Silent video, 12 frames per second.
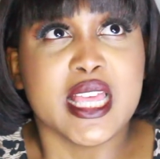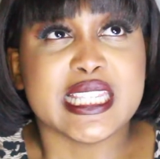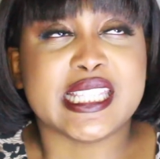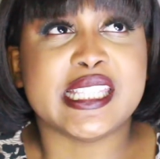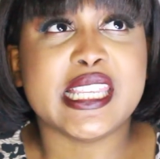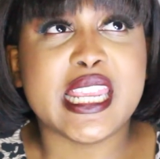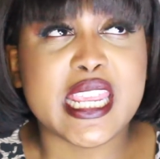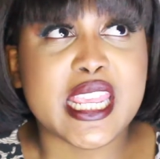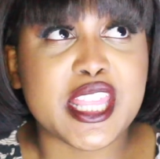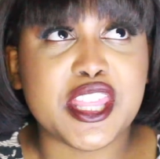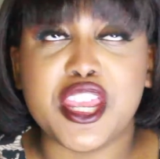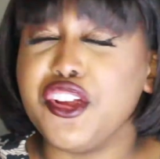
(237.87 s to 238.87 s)
C,
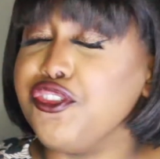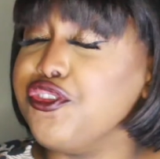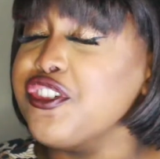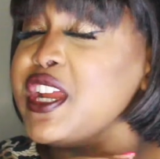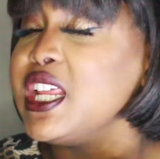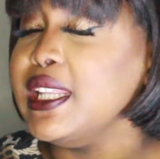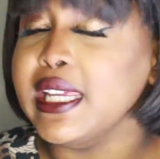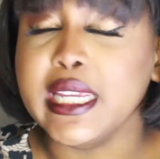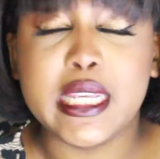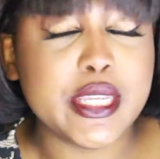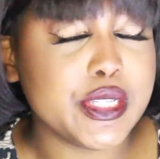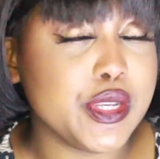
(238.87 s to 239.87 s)
there really is